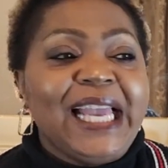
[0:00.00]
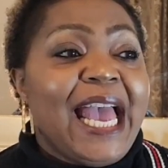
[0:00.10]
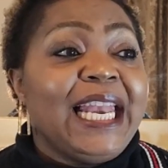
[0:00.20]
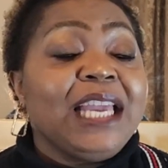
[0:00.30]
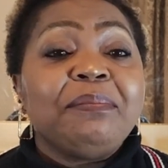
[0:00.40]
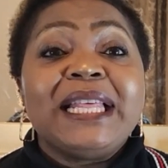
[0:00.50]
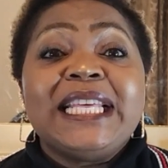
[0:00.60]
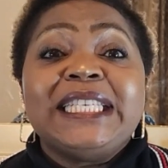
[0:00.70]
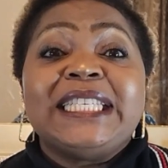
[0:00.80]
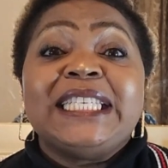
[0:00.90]
I like my
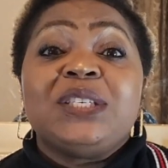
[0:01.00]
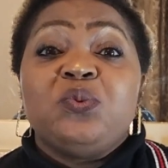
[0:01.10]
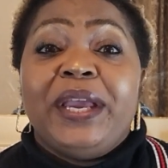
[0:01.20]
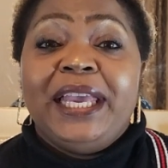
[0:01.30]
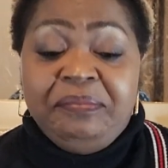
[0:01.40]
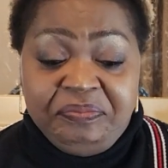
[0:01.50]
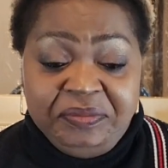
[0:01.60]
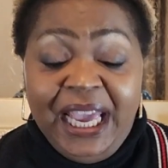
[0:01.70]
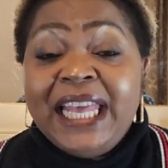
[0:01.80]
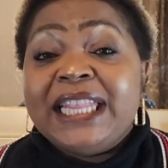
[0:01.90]
things this way,
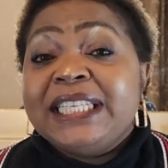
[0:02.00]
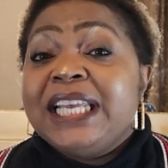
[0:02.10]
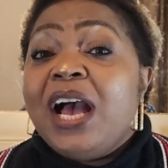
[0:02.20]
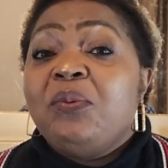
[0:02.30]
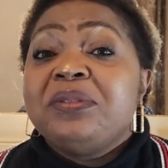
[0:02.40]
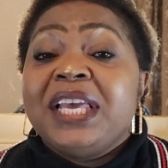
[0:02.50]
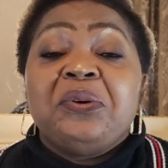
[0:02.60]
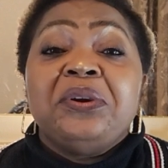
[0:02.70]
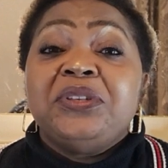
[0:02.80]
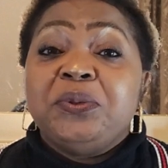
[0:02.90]
and that's how they're
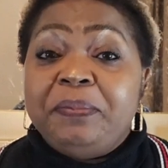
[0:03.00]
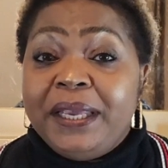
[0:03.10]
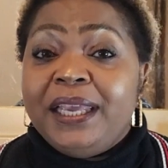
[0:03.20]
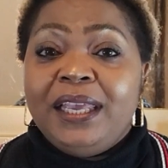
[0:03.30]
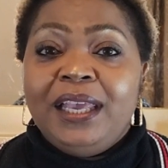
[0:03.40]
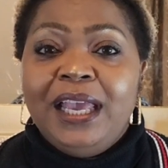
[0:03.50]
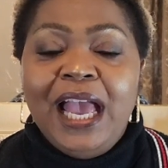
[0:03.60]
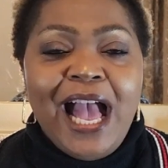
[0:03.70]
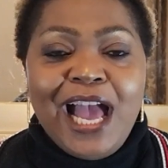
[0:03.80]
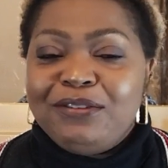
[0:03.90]
going to be.
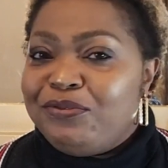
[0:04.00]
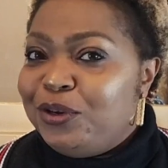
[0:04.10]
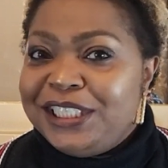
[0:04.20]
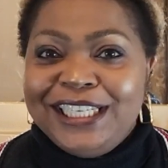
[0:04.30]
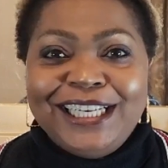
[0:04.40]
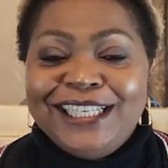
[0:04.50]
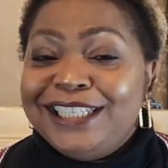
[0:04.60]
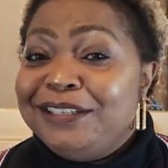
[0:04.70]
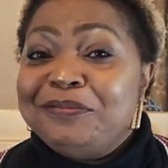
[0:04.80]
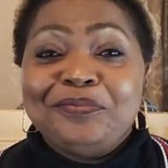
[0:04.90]

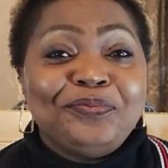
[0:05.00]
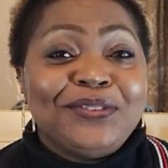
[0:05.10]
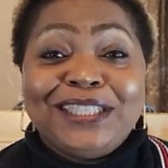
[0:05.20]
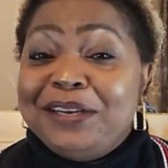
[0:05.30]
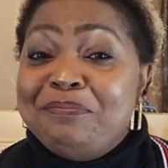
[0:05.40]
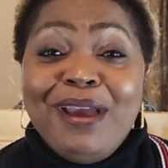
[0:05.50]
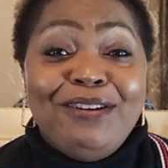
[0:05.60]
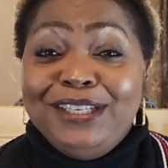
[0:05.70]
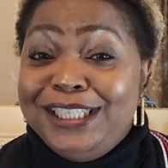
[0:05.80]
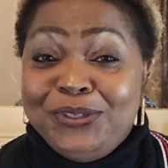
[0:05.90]
Unfortunately, that
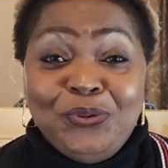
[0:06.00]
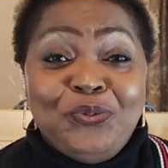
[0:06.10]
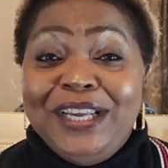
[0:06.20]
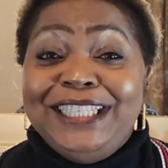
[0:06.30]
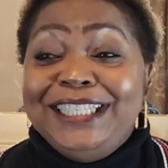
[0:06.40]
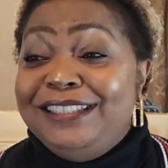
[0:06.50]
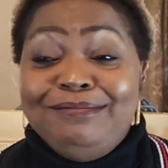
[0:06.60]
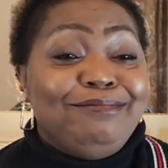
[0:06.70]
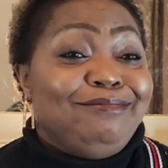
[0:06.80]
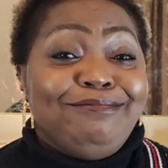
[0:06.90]
marriage is already
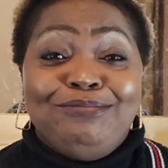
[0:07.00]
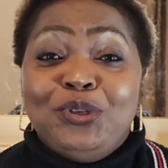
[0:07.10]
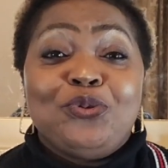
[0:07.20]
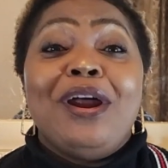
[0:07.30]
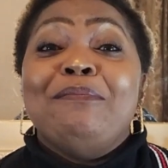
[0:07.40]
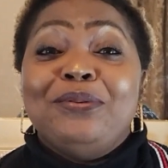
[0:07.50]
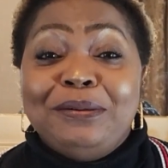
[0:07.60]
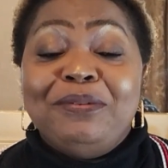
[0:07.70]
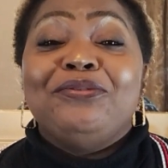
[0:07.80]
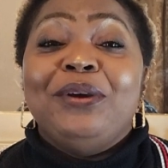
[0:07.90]

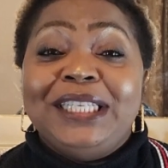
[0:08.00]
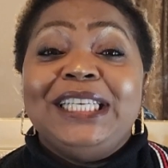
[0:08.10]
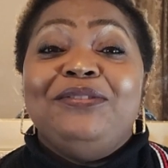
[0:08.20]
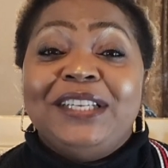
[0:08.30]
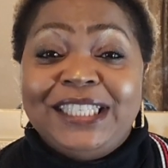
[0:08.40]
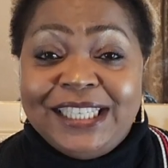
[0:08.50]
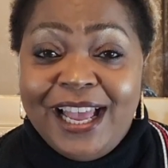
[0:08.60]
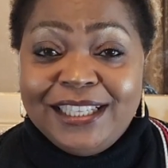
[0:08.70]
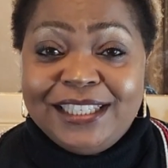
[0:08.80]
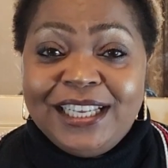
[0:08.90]
crumbled before it even
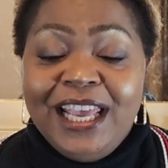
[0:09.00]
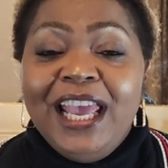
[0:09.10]
starts.